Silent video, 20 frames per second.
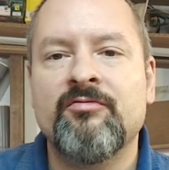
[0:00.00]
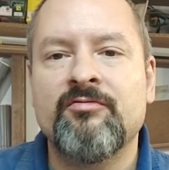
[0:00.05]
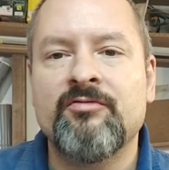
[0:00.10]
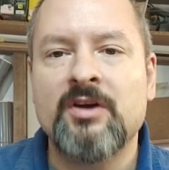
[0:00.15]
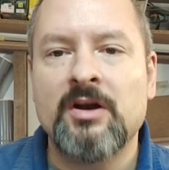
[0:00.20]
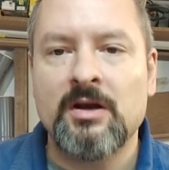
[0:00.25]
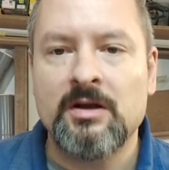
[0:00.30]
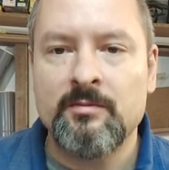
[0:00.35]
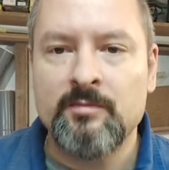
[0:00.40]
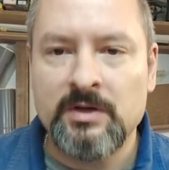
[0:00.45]

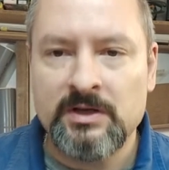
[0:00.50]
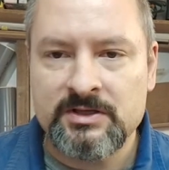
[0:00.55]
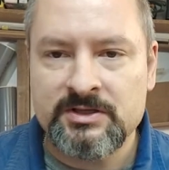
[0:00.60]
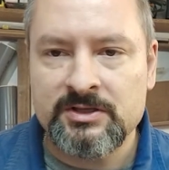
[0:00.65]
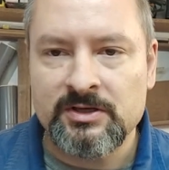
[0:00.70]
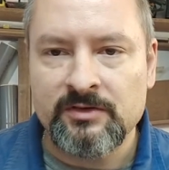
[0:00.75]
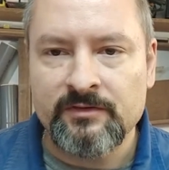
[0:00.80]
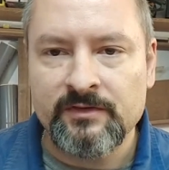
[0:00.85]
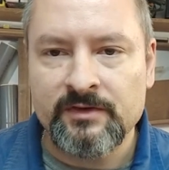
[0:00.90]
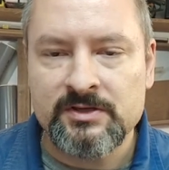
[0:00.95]
really big
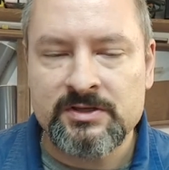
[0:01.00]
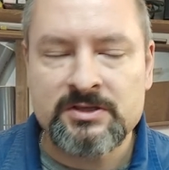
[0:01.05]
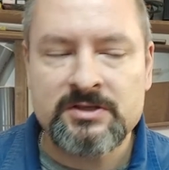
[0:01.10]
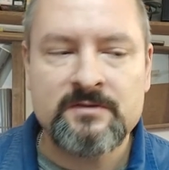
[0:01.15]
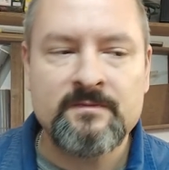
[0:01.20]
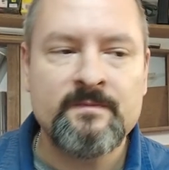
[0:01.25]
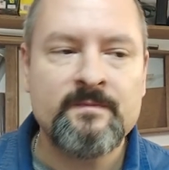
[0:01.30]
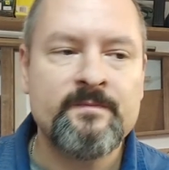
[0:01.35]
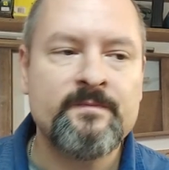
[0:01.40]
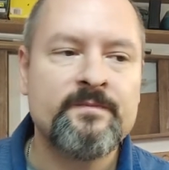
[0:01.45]

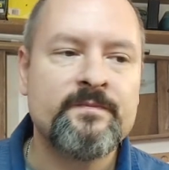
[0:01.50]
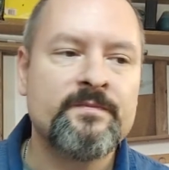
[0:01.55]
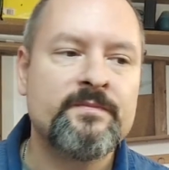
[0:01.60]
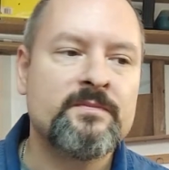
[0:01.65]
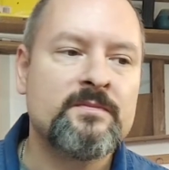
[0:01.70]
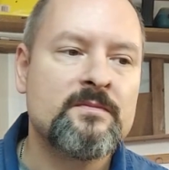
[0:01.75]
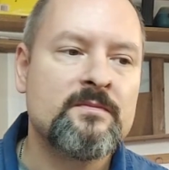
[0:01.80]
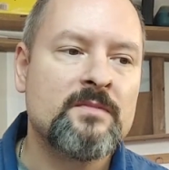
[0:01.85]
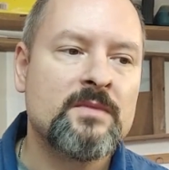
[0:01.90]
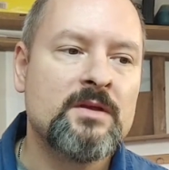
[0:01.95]
surface.
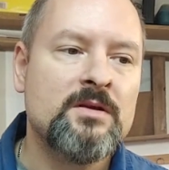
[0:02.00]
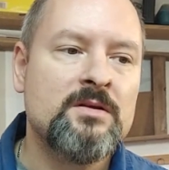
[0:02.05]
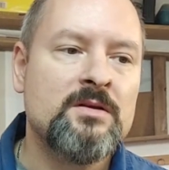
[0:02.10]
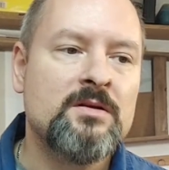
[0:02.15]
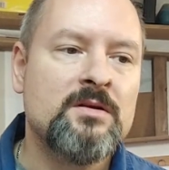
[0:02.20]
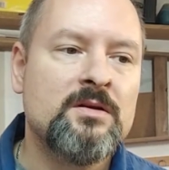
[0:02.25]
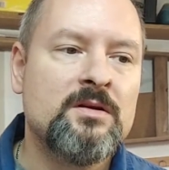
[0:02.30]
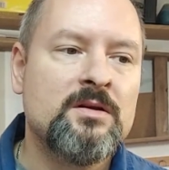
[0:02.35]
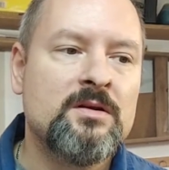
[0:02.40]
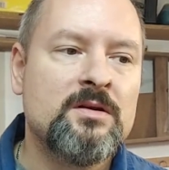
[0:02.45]

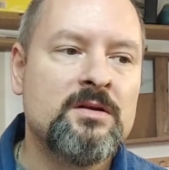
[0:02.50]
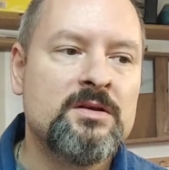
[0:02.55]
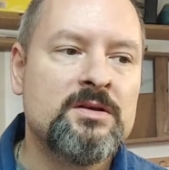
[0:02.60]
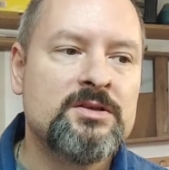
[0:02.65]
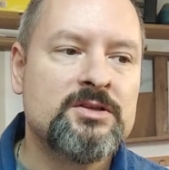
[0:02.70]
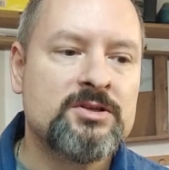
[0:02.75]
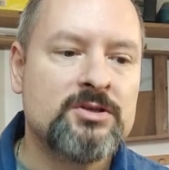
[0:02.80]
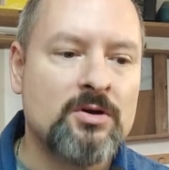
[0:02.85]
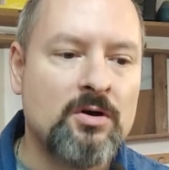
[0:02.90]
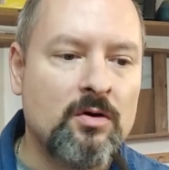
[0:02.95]

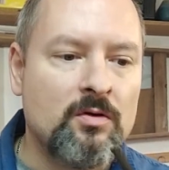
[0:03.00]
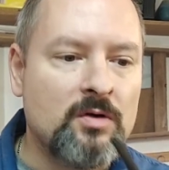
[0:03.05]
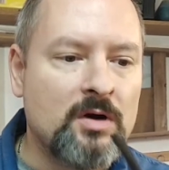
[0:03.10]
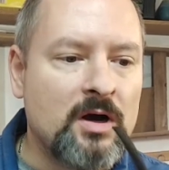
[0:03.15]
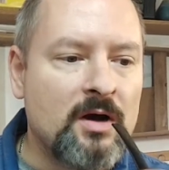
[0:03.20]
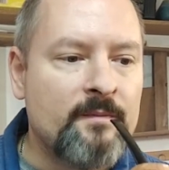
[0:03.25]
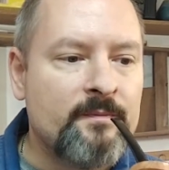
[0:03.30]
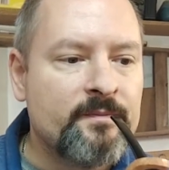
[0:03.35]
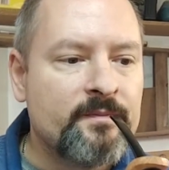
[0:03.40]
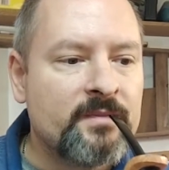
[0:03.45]

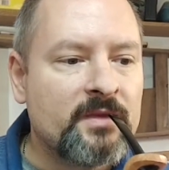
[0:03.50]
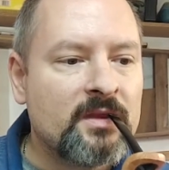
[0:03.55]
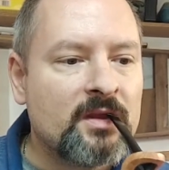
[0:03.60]
So